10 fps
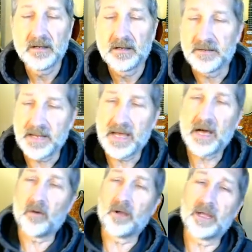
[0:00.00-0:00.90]

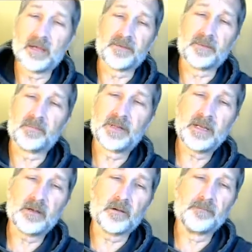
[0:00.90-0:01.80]
Now, if the
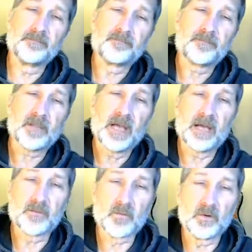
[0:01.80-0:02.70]
player
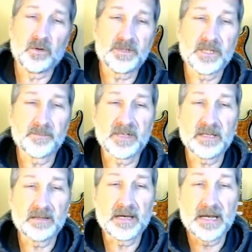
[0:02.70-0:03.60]
had rolled something
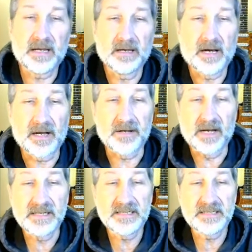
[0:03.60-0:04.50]
like a
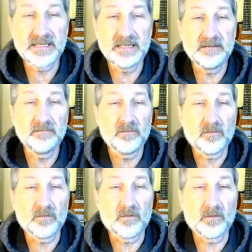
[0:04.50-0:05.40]
19
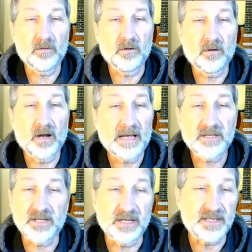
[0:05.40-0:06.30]
or
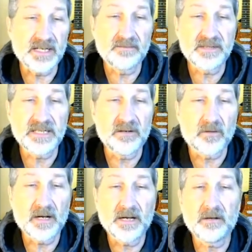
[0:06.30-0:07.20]
actually a 17 or
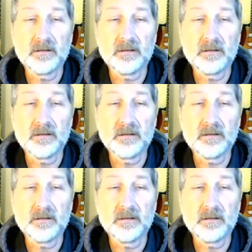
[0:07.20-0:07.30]
higher,